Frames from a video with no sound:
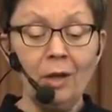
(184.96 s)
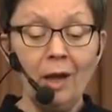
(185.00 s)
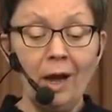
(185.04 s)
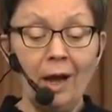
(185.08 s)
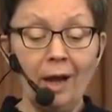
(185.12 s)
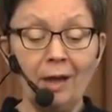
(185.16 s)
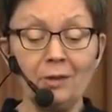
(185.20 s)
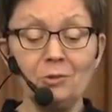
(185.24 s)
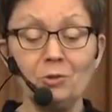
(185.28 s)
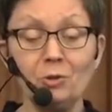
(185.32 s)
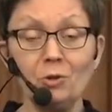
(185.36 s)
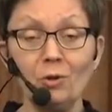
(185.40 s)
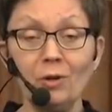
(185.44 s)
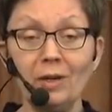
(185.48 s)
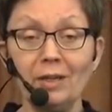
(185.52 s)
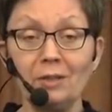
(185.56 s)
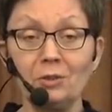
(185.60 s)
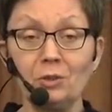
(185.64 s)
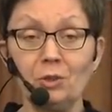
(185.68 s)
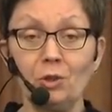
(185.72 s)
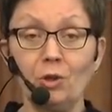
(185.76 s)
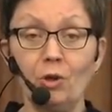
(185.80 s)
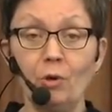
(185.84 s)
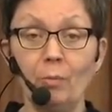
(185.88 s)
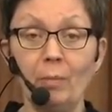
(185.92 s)

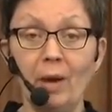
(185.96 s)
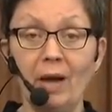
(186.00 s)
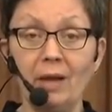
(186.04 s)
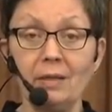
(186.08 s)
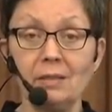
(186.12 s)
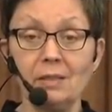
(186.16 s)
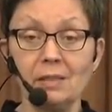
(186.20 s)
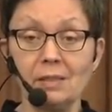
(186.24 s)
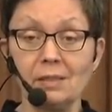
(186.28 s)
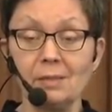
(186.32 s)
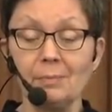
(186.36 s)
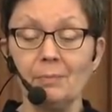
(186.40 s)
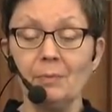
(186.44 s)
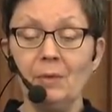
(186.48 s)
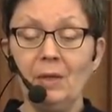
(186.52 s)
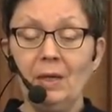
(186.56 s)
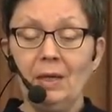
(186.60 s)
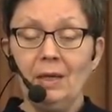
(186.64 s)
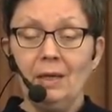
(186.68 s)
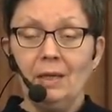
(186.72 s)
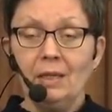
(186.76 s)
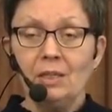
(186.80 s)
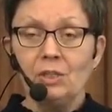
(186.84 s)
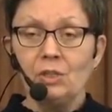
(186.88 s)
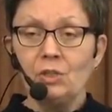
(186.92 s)
hydraulic turbines.
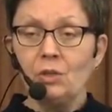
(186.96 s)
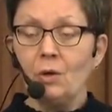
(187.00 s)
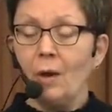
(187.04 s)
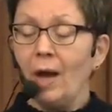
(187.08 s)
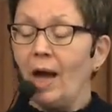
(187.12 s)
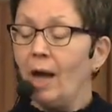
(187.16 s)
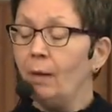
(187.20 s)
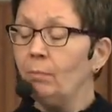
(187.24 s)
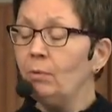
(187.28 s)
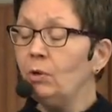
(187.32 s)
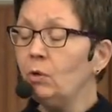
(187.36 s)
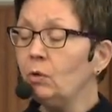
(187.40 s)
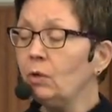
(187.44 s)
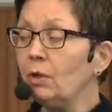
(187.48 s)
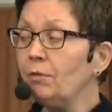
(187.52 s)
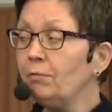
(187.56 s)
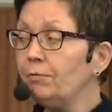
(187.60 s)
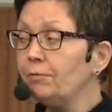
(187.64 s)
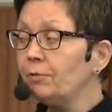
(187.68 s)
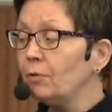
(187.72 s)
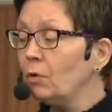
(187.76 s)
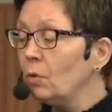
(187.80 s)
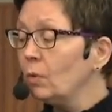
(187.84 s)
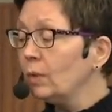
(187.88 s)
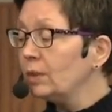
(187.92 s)
So I'm looking
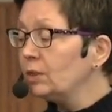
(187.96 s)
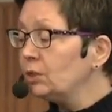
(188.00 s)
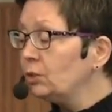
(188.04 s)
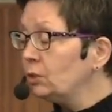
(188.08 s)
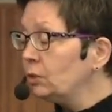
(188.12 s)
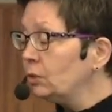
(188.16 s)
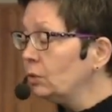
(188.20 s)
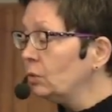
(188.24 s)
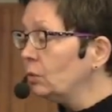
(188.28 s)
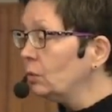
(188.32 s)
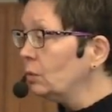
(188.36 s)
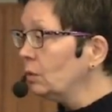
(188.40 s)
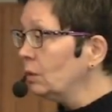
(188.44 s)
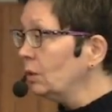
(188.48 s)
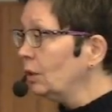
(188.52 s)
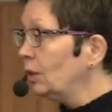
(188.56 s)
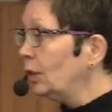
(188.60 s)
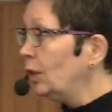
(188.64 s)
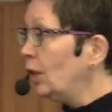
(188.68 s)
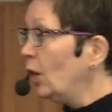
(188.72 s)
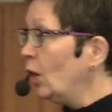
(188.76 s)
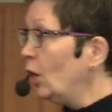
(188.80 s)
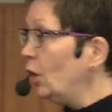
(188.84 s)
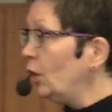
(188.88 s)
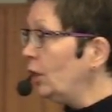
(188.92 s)
forward to
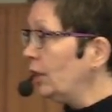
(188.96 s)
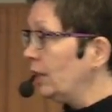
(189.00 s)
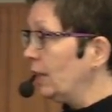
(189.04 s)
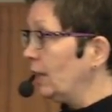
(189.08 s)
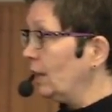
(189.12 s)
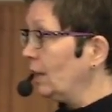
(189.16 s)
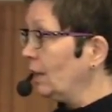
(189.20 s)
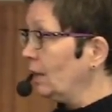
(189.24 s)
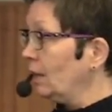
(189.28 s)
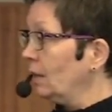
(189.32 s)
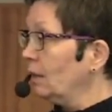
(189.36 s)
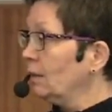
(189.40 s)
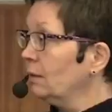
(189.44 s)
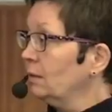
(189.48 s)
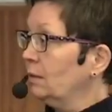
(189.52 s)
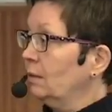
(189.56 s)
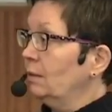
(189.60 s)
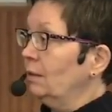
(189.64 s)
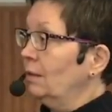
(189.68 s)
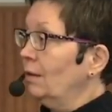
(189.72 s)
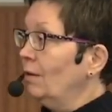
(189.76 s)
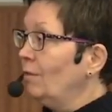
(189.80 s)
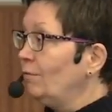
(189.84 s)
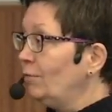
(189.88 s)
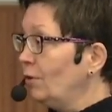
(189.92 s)
learning
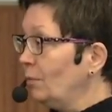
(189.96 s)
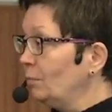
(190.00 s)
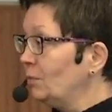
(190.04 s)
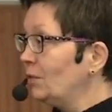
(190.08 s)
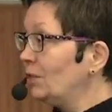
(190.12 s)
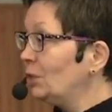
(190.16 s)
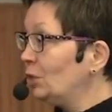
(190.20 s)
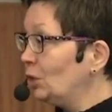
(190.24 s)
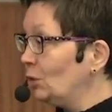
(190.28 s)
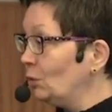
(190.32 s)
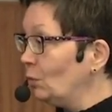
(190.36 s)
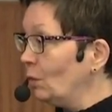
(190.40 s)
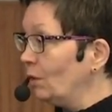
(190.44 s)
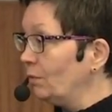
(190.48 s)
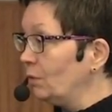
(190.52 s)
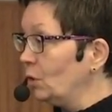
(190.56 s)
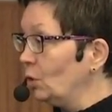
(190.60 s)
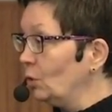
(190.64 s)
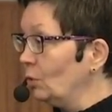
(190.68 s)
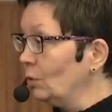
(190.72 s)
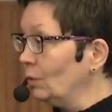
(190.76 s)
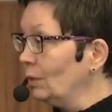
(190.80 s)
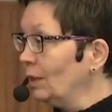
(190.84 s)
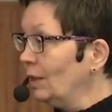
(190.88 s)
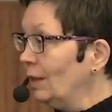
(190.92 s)
from the 2 of
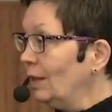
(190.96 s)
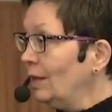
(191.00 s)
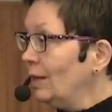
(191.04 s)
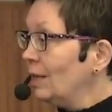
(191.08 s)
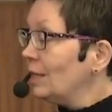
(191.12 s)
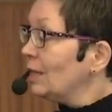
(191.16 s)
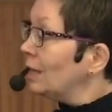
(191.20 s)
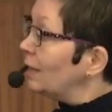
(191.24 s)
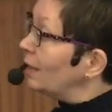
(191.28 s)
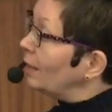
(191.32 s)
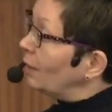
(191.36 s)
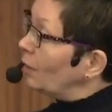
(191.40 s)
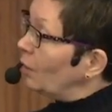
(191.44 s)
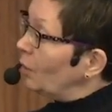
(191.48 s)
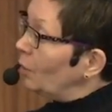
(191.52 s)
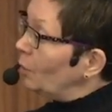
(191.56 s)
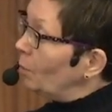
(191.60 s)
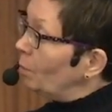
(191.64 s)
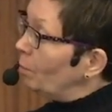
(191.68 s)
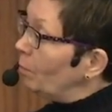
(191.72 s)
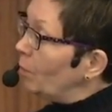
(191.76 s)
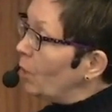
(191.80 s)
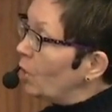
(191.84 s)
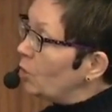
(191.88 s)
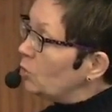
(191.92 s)
you.
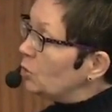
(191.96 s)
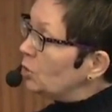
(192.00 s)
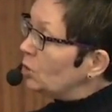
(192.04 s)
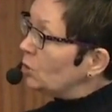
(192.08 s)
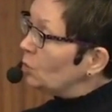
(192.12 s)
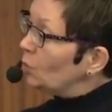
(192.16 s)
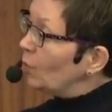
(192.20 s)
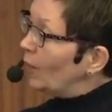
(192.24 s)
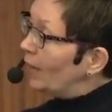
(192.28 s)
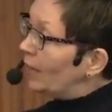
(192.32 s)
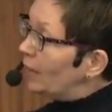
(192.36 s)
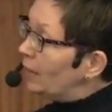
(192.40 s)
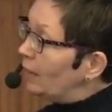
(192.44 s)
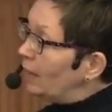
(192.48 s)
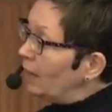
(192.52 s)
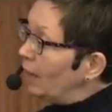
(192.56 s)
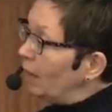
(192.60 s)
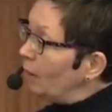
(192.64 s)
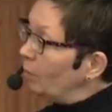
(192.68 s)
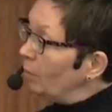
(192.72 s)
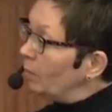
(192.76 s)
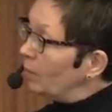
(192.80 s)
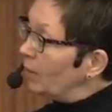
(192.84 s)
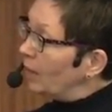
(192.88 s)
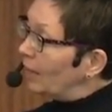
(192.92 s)
Most
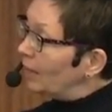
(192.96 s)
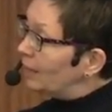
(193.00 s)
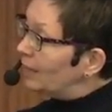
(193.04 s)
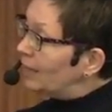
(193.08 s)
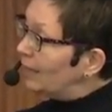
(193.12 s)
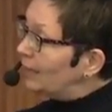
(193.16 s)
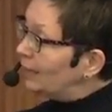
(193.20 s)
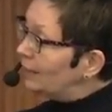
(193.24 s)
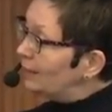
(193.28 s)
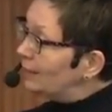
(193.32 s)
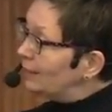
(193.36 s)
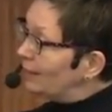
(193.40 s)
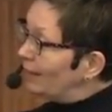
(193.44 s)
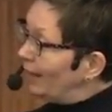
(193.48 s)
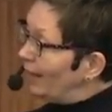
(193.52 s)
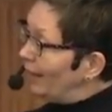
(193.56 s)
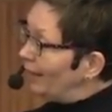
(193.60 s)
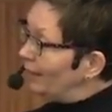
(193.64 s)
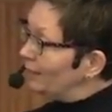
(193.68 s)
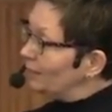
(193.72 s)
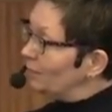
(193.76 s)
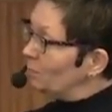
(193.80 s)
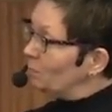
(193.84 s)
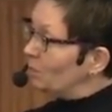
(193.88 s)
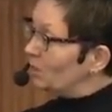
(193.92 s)
welcome, Khalid and